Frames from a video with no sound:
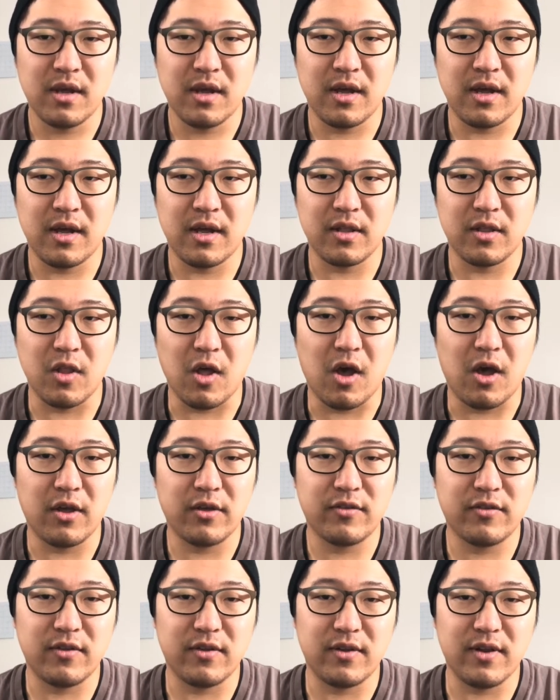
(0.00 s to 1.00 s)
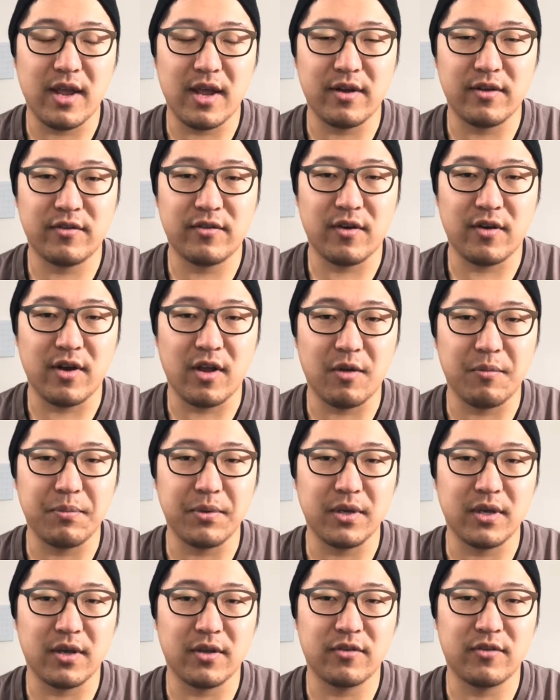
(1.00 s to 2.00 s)
lost in how to start
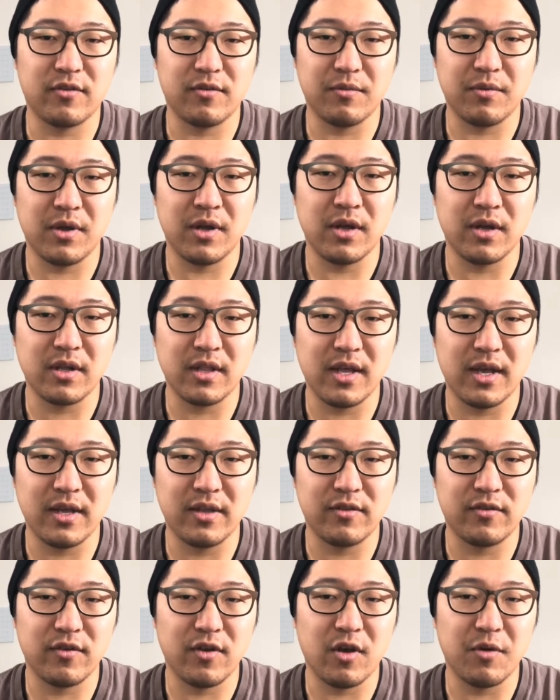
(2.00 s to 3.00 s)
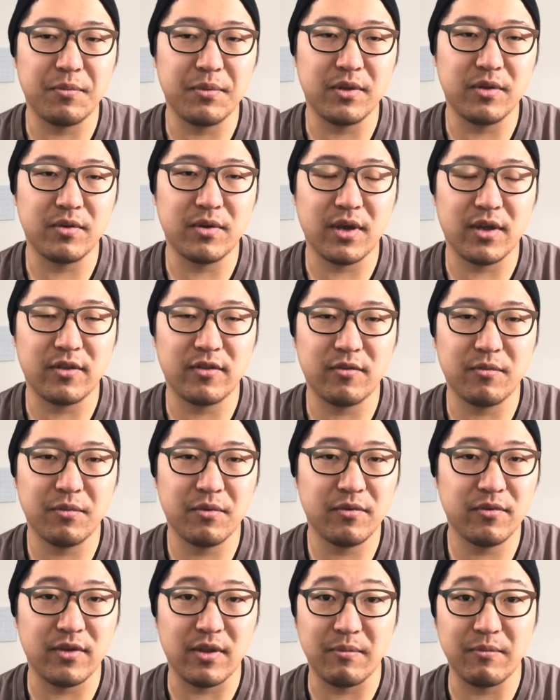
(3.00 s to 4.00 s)
helping clients or helping new
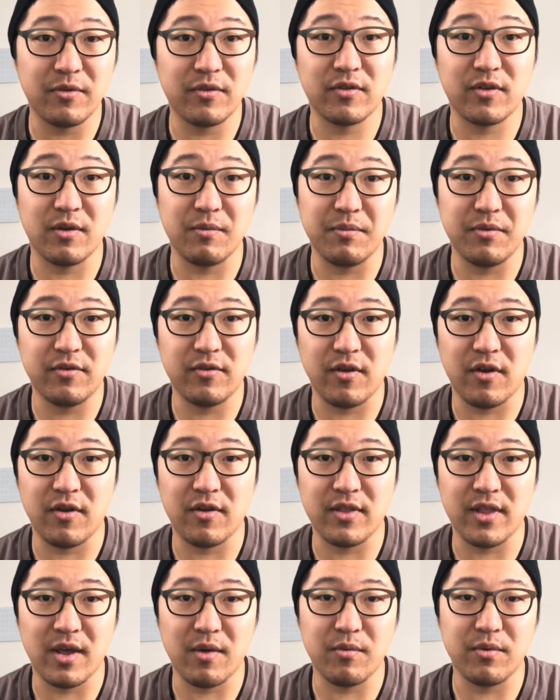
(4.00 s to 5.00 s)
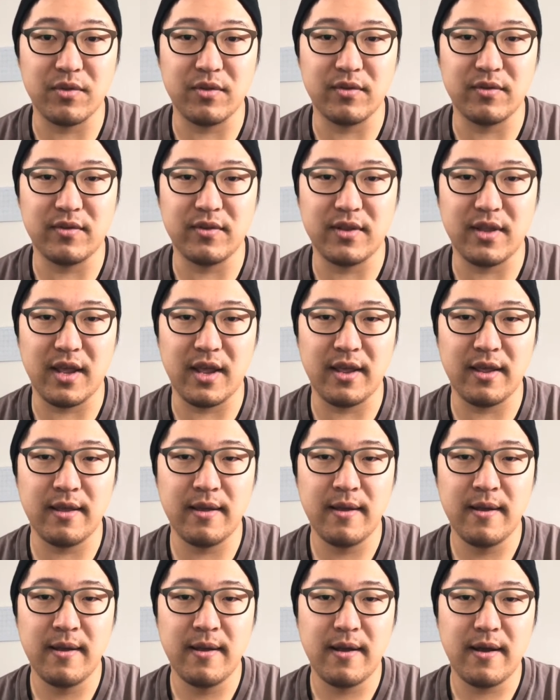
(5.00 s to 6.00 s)
customers. I'm just going to be sharing that with you today.
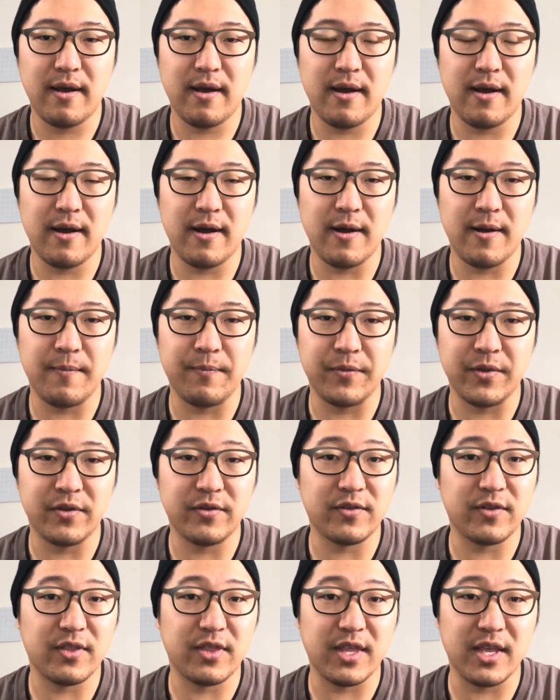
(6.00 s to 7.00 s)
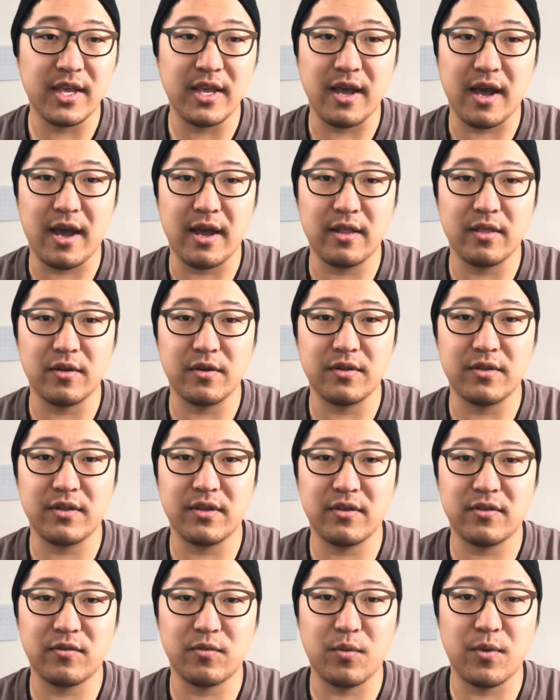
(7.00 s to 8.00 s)
Here's the thing, I learned
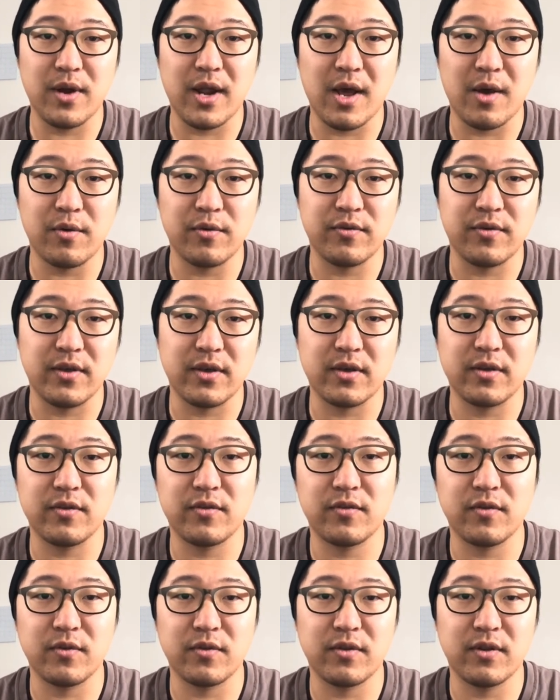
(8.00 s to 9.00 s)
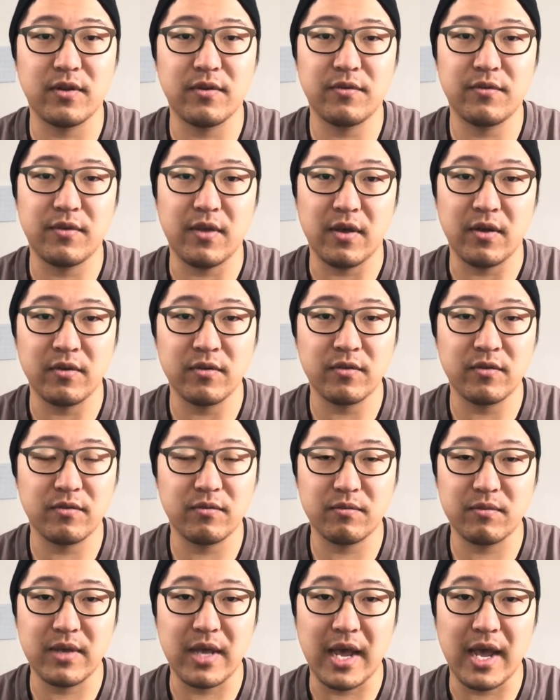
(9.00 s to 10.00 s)
this when I was a consultative
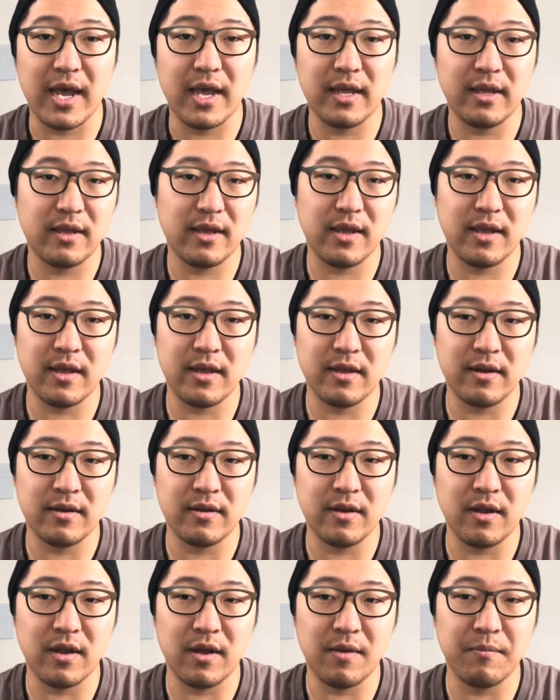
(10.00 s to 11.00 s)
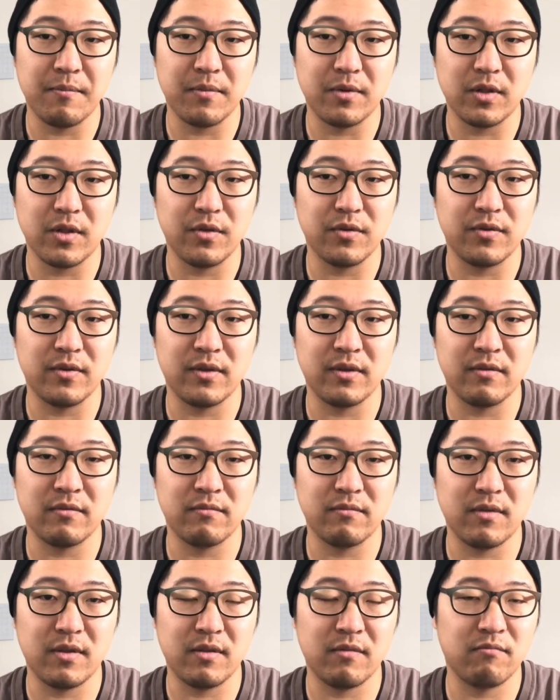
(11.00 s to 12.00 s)
sales guy and
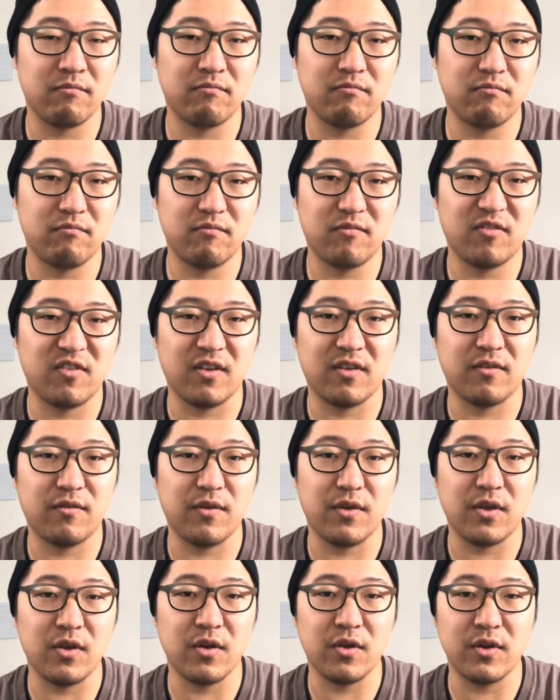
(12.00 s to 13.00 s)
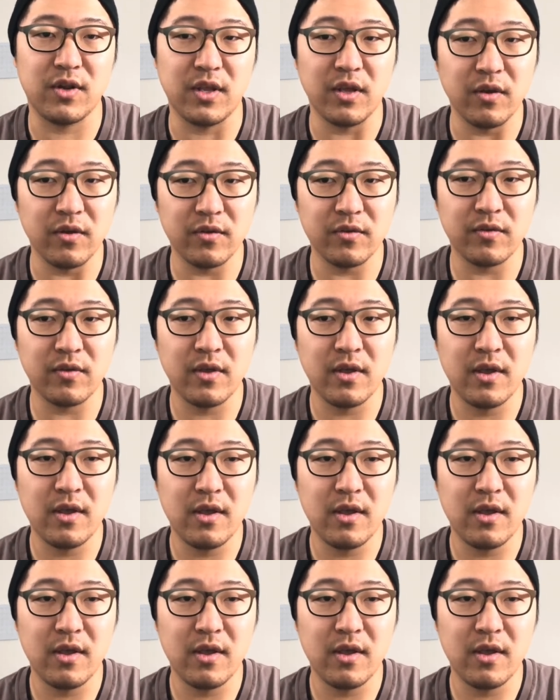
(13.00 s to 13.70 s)
closing in 6-figure deals